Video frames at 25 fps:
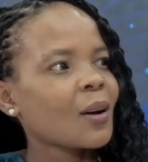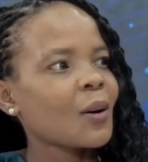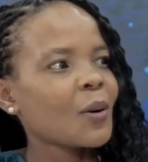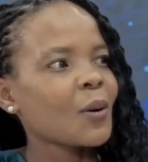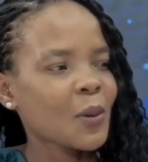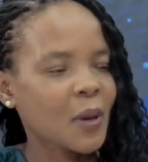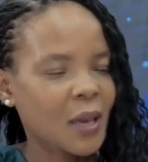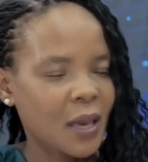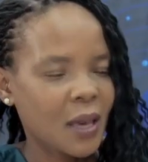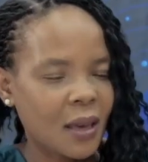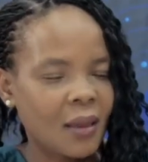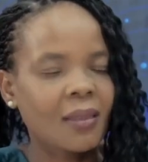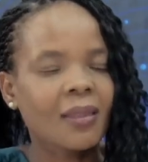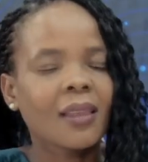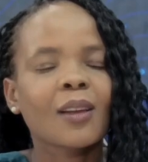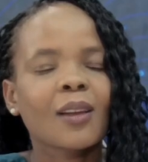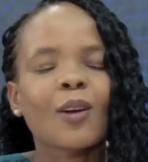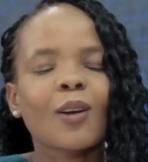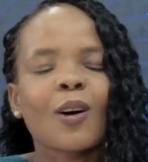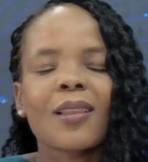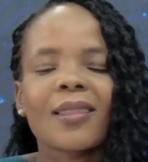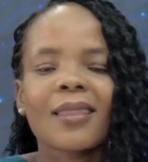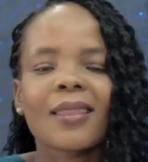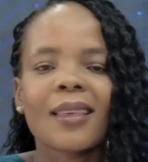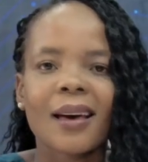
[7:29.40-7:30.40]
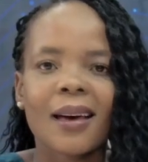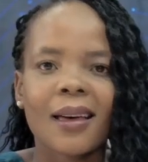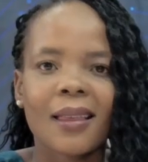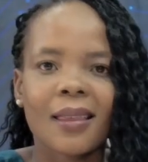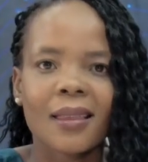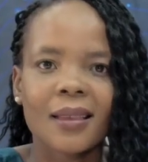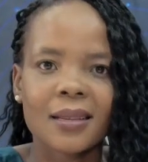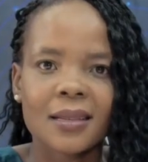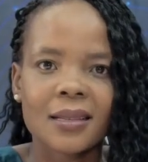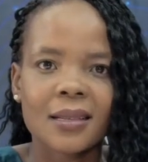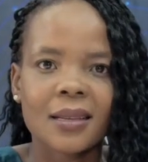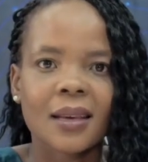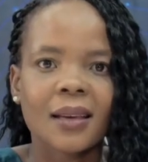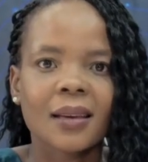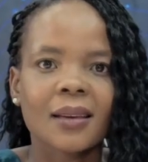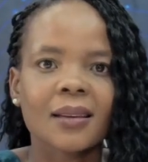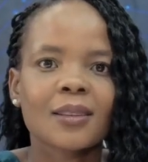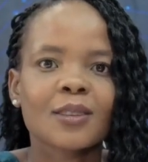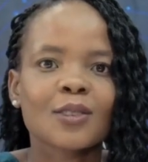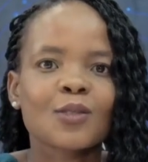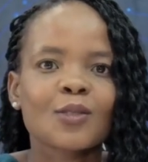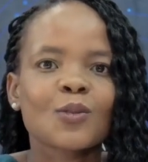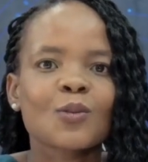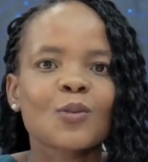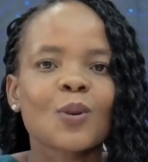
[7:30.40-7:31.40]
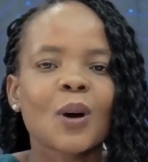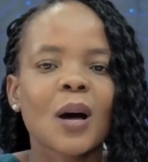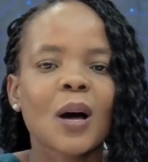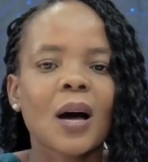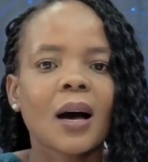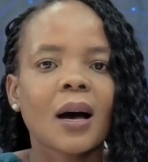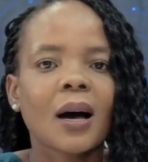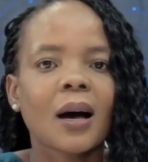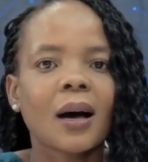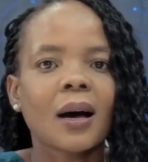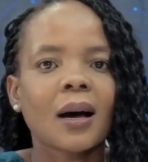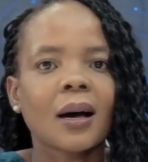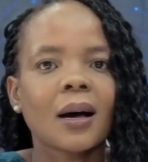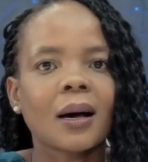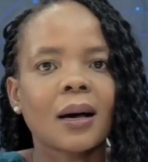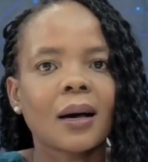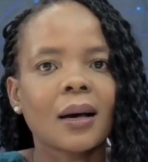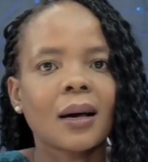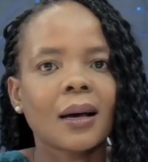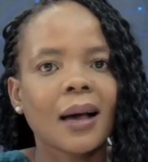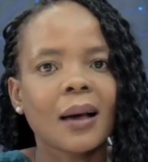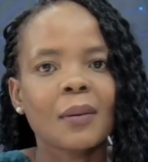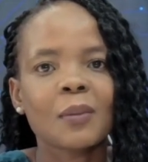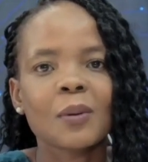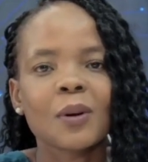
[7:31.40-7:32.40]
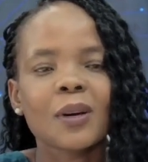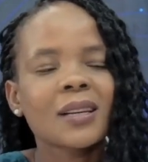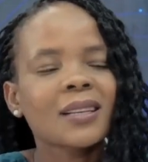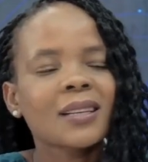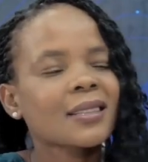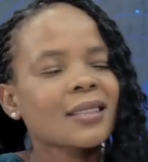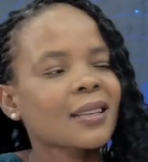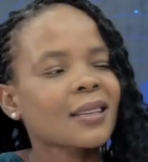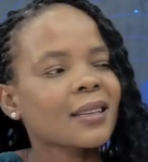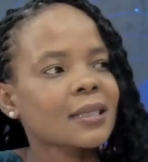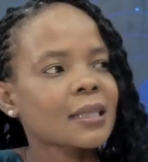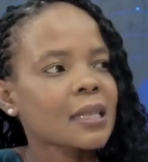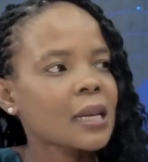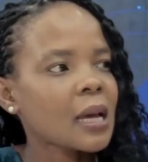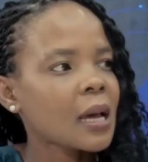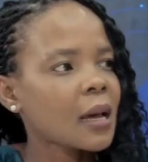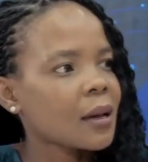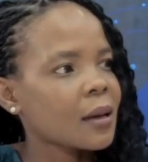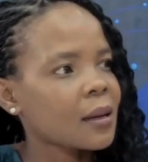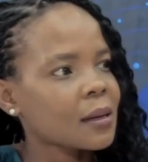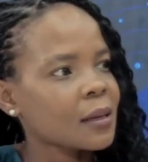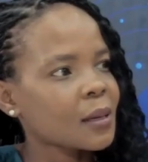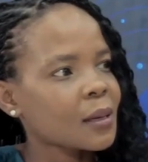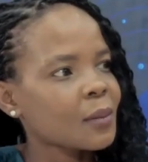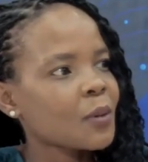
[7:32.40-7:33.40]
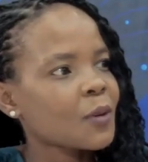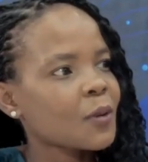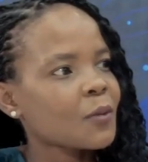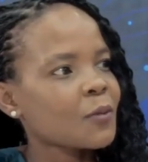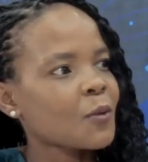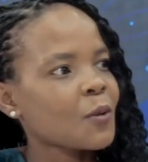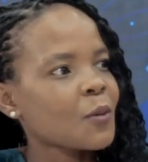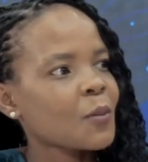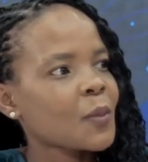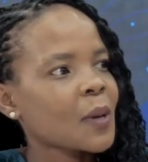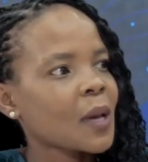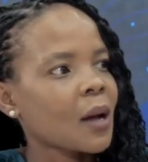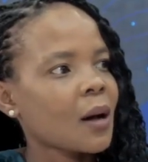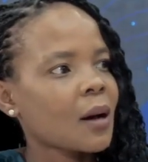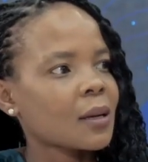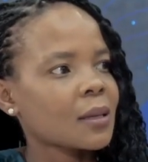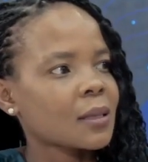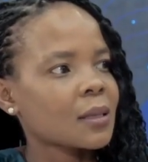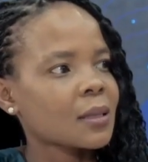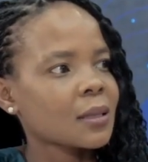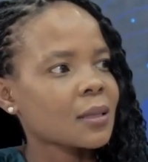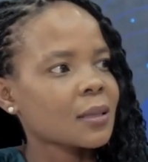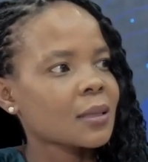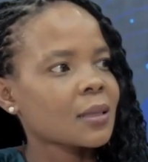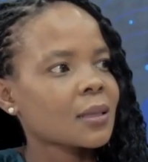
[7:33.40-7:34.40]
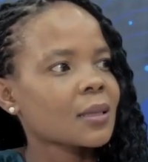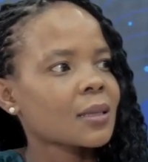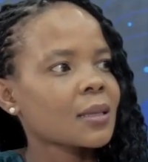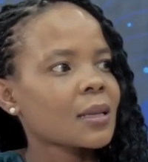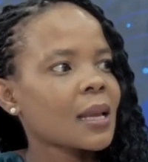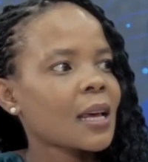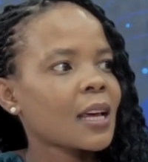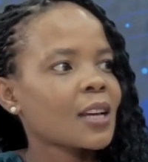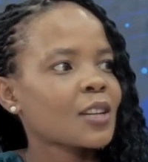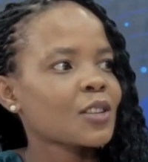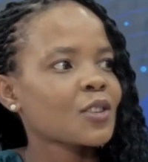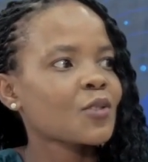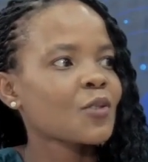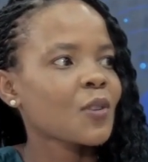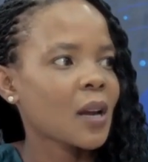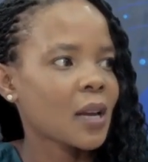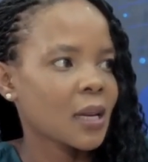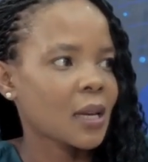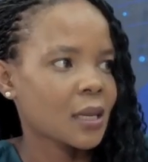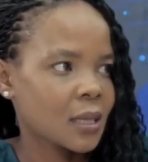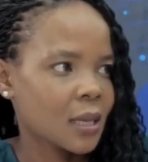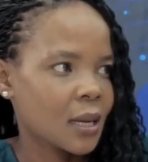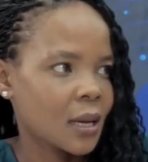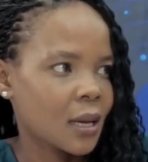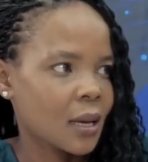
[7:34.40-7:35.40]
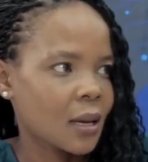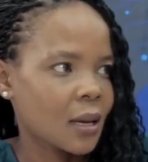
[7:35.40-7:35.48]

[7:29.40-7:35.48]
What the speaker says: Okay, then on the other side, you are, I'm going to say, entirely performing artist / writer.